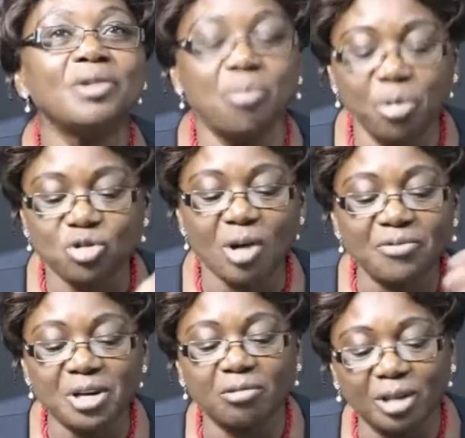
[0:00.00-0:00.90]
books. So
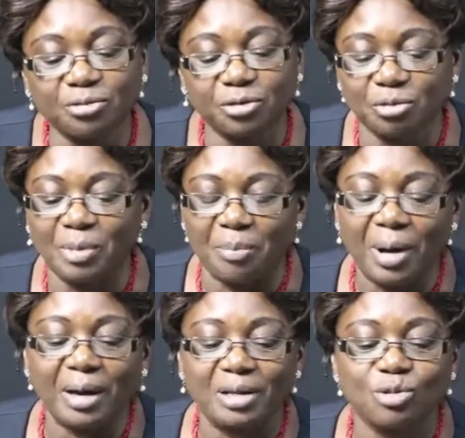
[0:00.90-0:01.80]
I'm very grateful to my
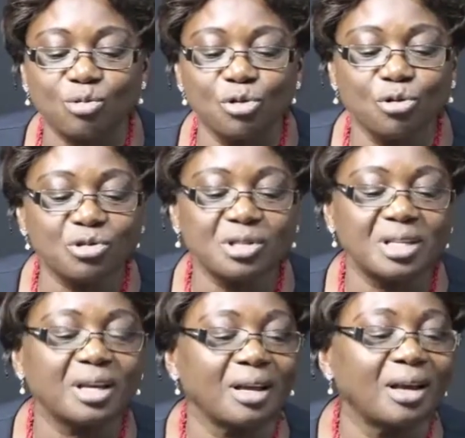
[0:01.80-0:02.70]
parents who
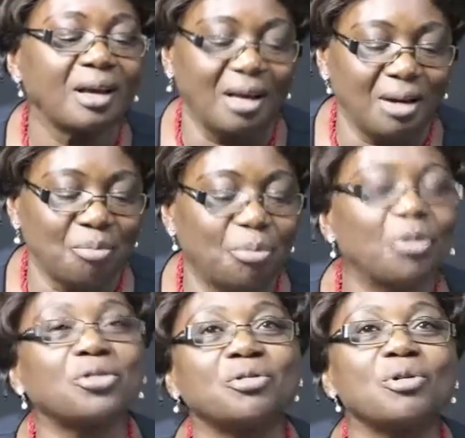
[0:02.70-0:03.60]
used
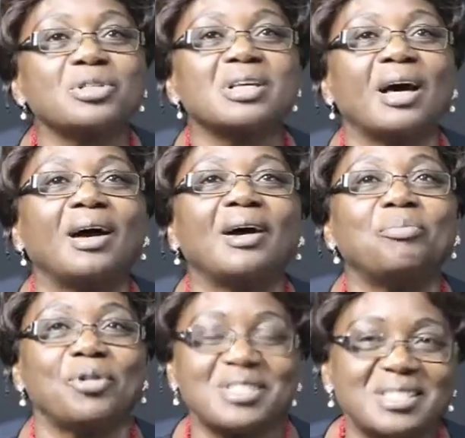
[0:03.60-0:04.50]
both those
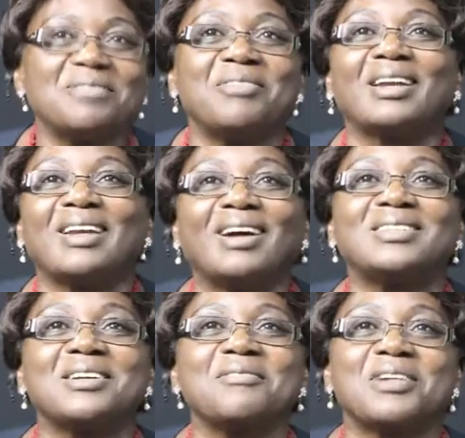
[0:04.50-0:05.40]
positive and
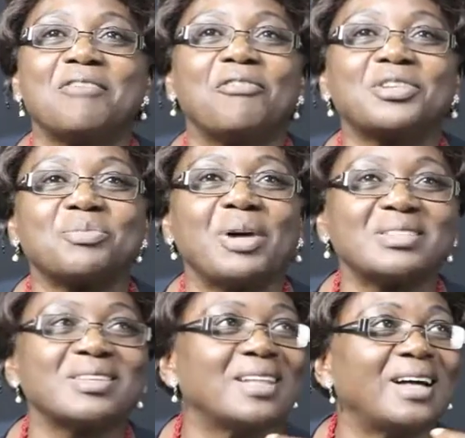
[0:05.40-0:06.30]
negative
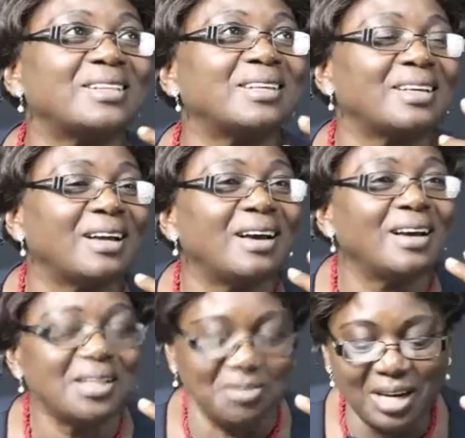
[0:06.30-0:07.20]
reinforcements, in that
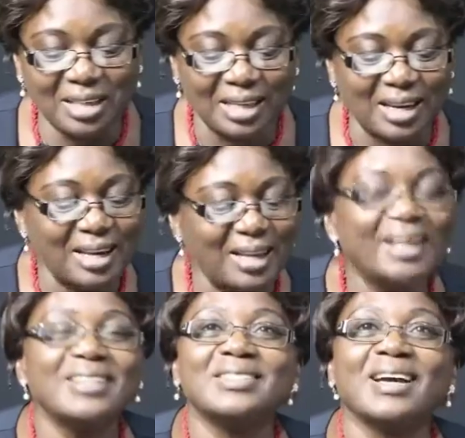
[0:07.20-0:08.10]
even at an early
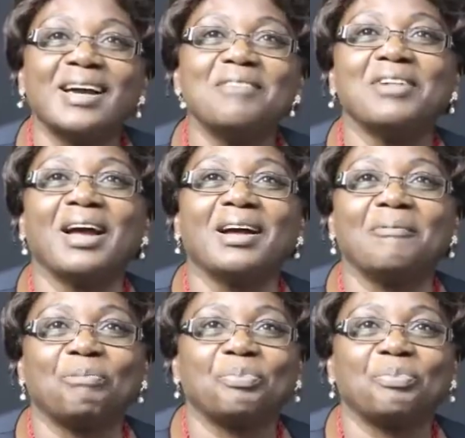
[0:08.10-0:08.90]
age they gave a